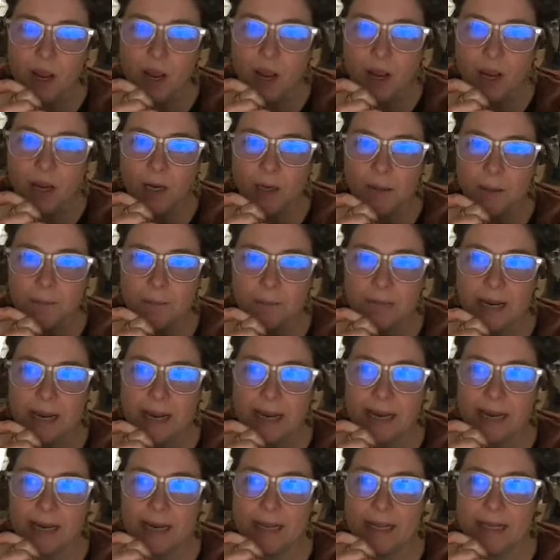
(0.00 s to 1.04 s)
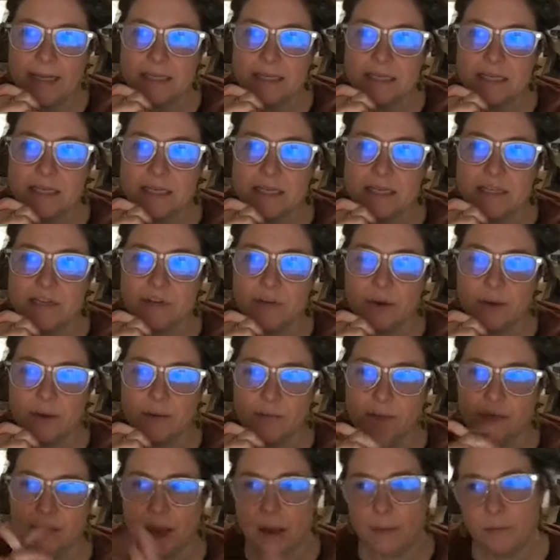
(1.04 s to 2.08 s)
And so
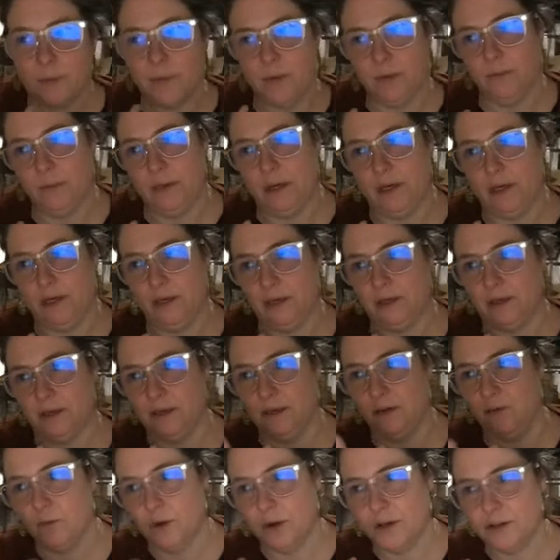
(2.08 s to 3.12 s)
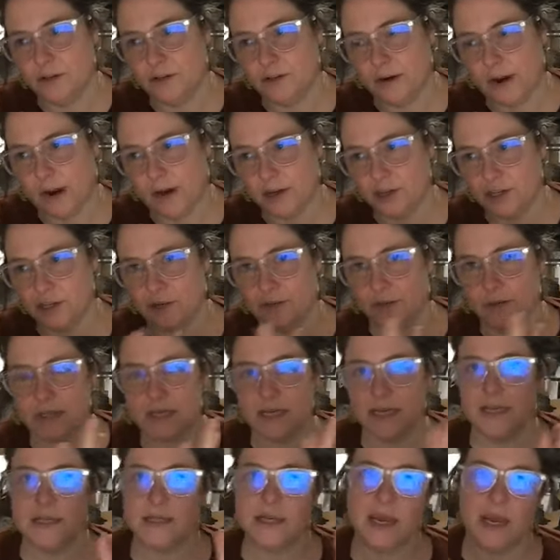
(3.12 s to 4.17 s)
that put me in one direction, was
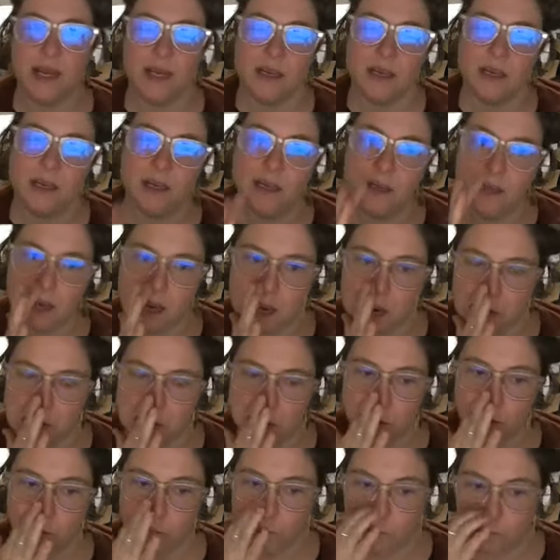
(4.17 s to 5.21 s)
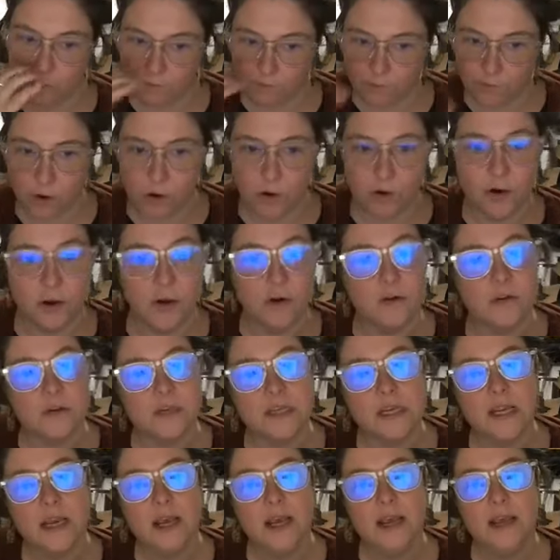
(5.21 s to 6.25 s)
like taking actual
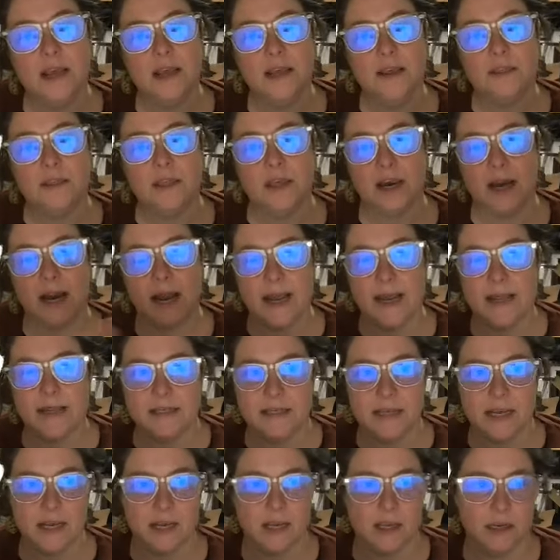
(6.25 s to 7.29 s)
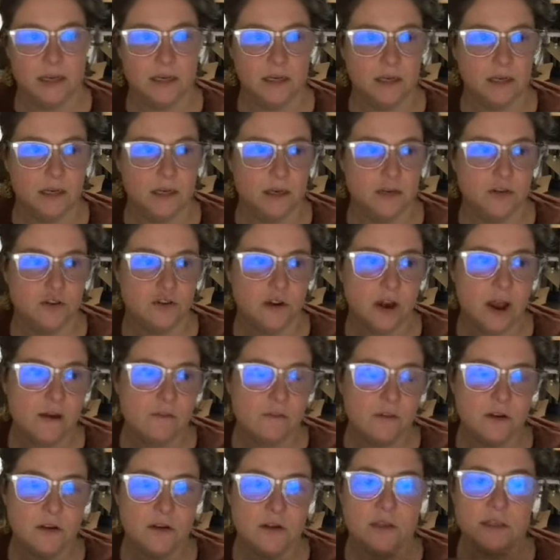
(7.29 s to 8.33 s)
photos that I had taken in
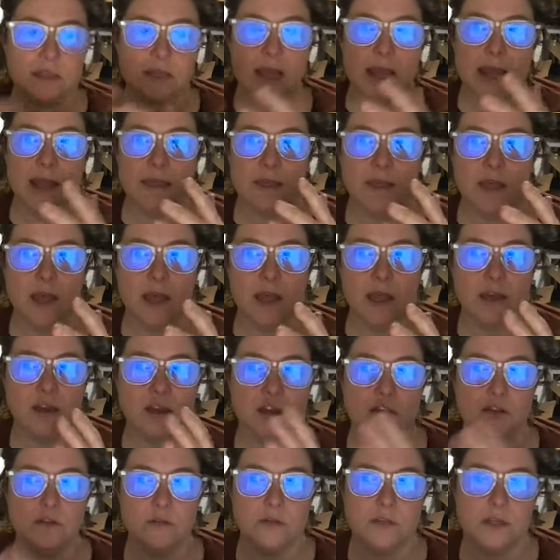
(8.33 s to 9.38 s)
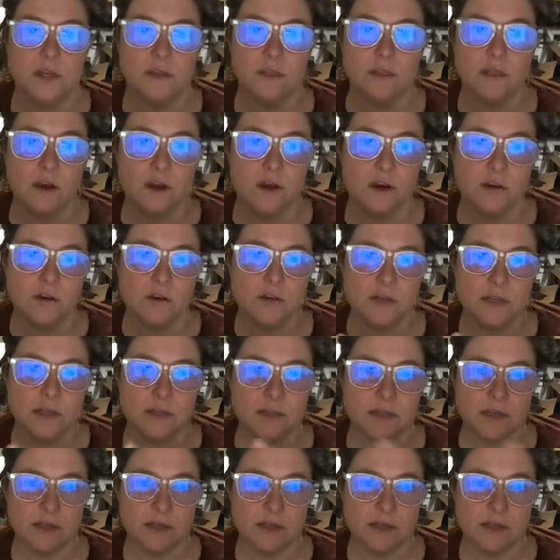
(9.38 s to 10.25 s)
travels and then using those as